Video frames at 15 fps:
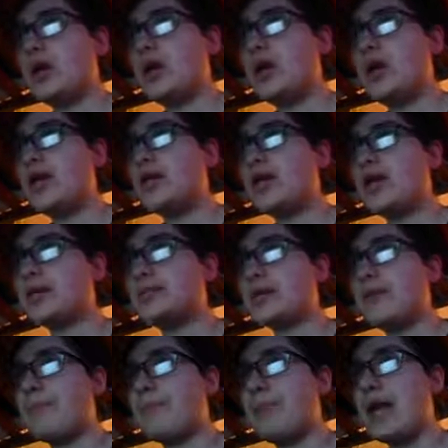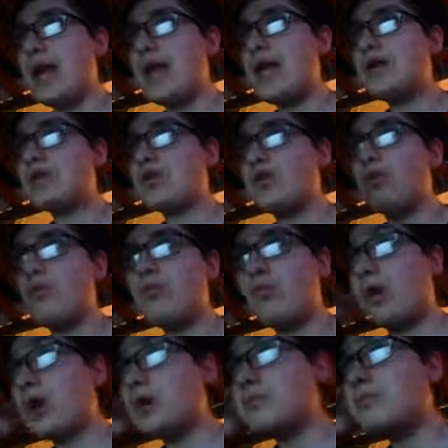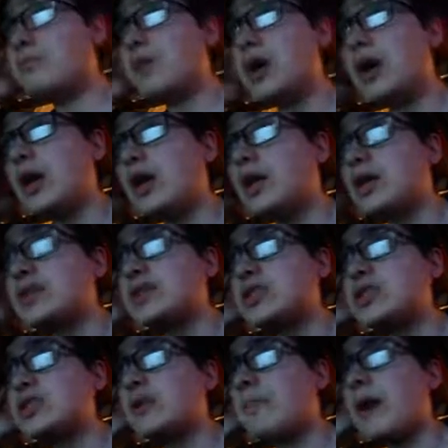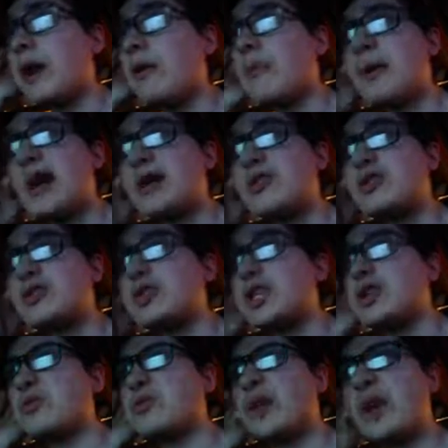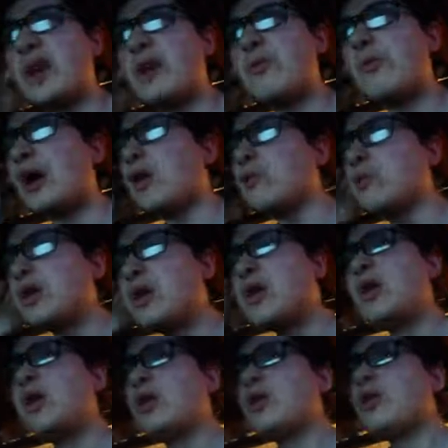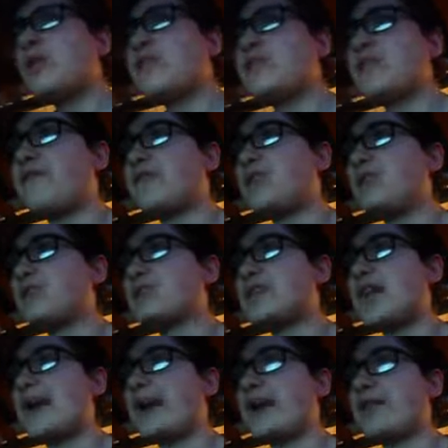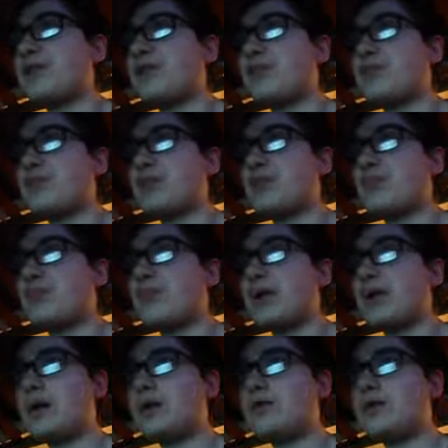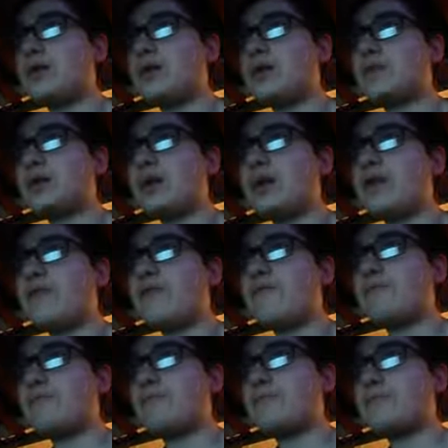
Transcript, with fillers: uh, there's a pedal one, but it's just a power bank generator. Well, for the fuel tank, well, you need to.